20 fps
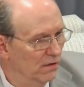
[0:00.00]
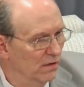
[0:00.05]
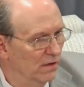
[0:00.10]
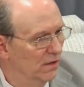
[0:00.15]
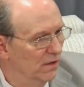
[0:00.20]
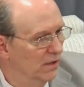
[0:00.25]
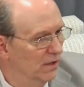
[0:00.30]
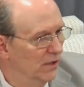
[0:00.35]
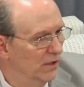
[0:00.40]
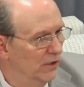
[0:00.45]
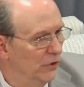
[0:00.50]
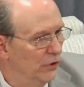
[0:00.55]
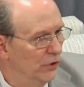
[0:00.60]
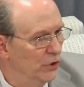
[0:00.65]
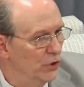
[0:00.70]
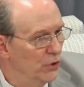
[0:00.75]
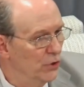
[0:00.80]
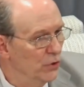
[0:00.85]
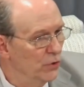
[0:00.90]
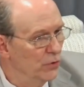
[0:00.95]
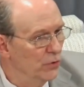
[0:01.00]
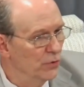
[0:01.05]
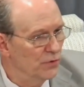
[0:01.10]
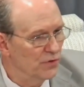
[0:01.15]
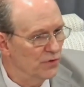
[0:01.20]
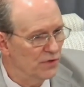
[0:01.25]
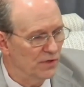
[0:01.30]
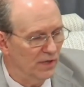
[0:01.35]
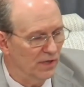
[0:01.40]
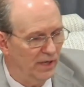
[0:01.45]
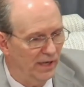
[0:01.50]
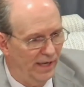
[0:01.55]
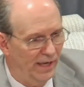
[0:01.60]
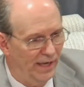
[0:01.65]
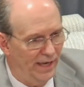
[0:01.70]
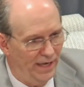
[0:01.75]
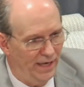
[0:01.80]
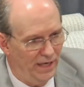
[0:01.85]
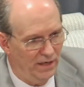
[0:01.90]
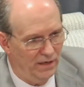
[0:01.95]
used
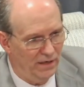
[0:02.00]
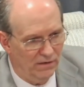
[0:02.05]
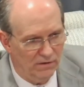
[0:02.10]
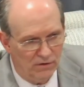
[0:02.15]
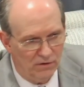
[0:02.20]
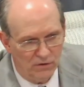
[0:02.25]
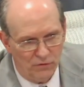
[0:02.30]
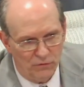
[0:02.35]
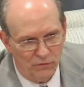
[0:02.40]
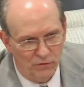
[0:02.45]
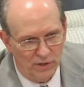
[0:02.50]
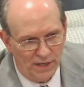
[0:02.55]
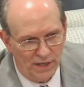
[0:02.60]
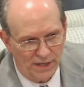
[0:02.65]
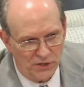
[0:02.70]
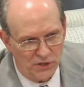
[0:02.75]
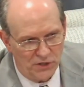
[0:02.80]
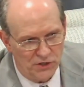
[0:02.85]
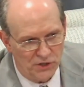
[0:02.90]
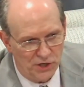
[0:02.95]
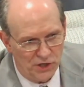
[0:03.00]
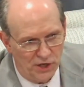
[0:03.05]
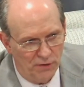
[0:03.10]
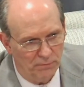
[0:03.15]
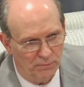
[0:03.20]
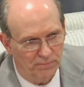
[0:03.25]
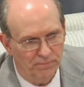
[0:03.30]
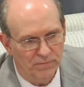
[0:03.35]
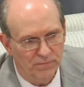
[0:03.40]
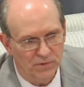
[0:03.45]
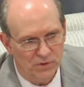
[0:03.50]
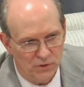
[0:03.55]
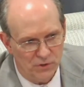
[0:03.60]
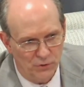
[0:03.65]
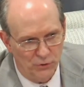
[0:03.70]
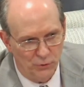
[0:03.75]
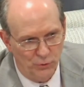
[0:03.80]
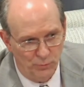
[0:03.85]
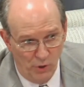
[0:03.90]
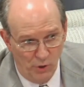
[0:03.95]
in relationship to
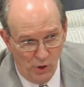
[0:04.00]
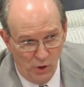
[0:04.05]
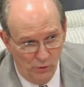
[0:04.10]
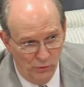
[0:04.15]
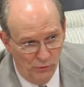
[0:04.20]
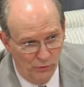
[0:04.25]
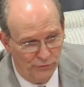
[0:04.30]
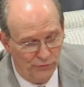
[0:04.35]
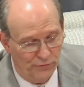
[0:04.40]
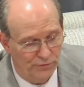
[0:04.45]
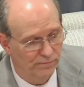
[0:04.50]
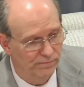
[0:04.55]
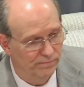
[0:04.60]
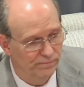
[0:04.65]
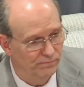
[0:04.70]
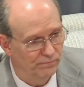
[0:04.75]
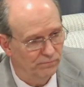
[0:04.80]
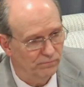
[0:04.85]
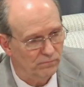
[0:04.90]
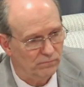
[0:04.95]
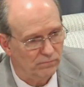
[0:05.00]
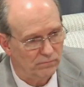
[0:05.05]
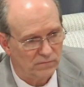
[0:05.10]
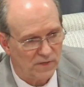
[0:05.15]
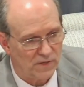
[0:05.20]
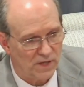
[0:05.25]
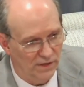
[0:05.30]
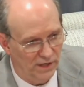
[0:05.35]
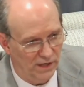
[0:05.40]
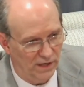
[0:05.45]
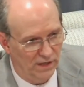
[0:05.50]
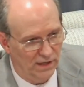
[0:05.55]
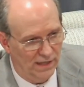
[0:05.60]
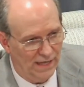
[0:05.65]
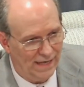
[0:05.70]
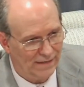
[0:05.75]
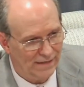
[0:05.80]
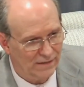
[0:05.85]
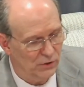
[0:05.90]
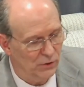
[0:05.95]
both the
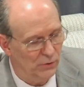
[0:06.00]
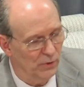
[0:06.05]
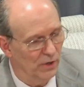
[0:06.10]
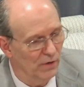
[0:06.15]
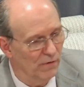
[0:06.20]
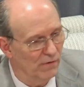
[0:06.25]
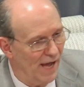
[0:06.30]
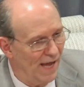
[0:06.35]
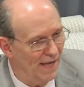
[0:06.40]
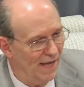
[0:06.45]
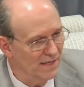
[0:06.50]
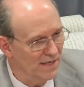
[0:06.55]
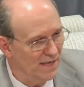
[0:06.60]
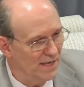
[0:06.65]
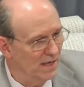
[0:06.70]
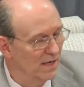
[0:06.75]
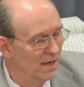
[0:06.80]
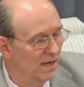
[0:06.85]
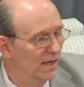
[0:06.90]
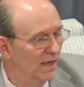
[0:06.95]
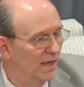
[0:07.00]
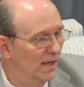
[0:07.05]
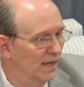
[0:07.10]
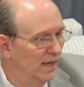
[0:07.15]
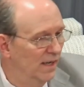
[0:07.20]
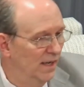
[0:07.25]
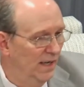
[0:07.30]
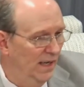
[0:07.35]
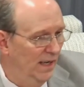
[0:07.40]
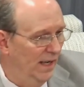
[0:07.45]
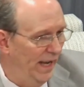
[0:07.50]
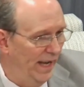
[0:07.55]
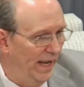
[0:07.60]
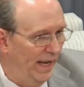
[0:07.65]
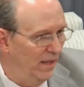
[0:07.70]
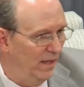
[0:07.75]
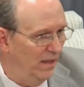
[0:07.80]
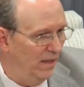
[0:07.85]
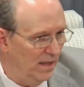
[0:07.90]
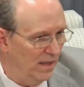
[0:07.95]
elect who are rising
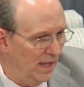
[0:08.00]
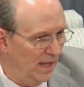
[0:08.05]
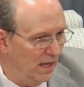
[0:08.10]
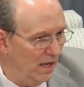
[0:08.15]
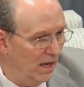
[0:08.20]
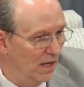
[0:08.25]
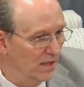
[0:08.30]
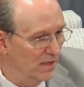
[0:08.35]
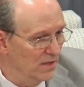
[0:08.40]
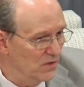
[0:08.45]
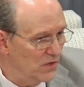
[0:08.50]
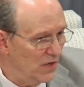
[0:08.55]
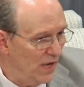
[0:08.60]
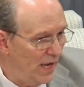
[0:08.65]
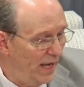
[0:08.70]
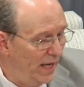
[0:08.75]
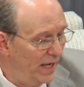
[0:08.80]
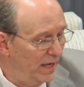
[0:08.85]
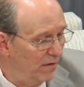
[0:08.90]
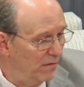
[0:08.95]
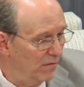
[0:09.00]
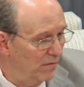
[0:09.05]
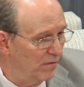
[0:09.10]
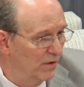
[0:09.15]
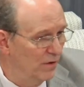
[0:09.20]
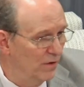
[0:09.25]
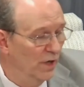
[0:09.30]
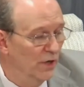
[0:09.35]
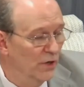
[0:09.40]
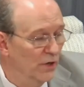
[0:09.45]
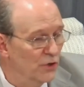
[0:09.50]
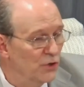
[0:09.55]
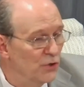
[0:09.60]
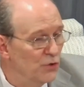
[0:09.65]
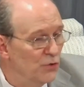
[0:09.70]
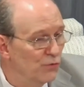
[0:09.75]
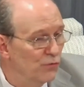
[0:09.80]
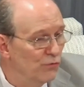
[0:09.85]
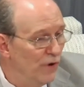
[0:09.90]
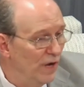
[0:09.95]
and the unsaved. To
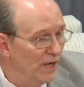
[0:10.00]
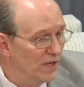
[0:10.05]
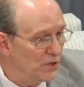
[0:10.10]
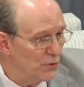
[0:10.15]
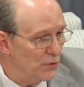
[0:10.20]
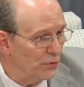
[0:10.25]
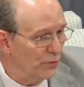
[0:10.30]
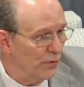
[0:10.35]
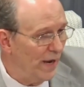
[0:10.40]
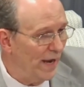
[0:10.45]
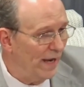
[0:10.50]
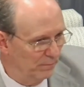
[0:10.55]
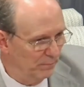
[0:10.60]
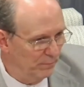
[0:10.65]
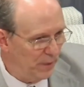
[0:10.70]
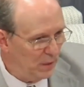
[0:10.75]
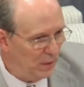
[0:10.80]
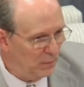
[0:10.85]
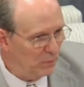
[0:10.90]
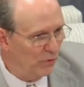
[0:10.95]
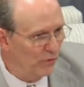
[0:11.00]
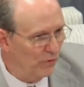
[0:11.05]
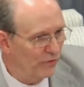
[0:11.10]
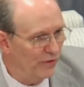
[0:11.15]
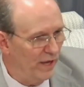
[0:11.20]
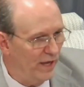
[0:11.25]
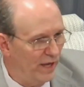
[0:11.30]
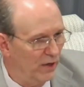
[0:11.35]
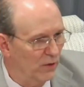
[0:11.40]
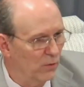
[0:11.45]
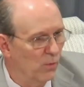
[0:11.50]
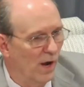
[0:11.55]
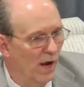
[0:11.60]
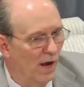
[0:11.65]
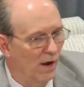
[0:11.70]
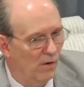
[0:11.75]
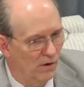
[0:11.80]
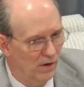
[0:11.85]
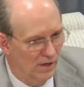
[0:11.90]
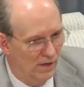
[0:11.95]
resurrect, people think, well,